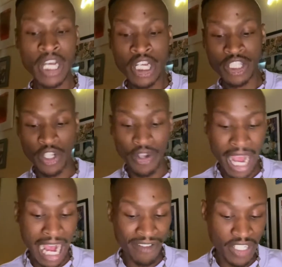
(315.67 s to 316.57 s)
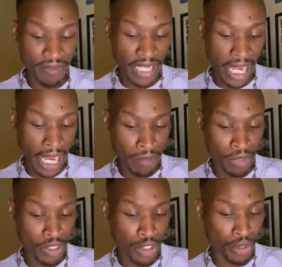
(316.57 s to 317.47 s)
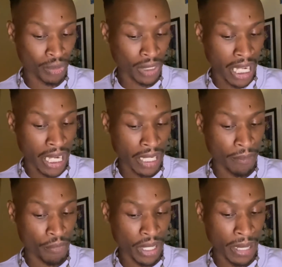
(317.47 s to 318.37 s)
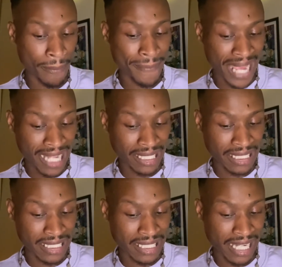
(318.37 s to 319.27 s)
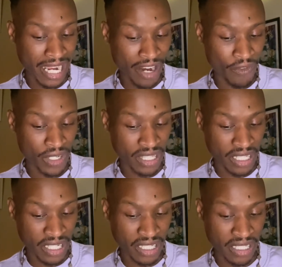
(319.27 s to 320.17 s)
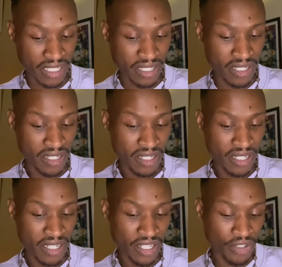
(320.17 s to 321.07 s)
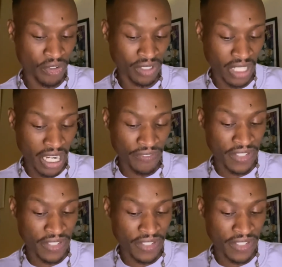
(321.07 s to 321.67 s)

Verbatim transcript: So you have to be able to like bring balance to everything in your life.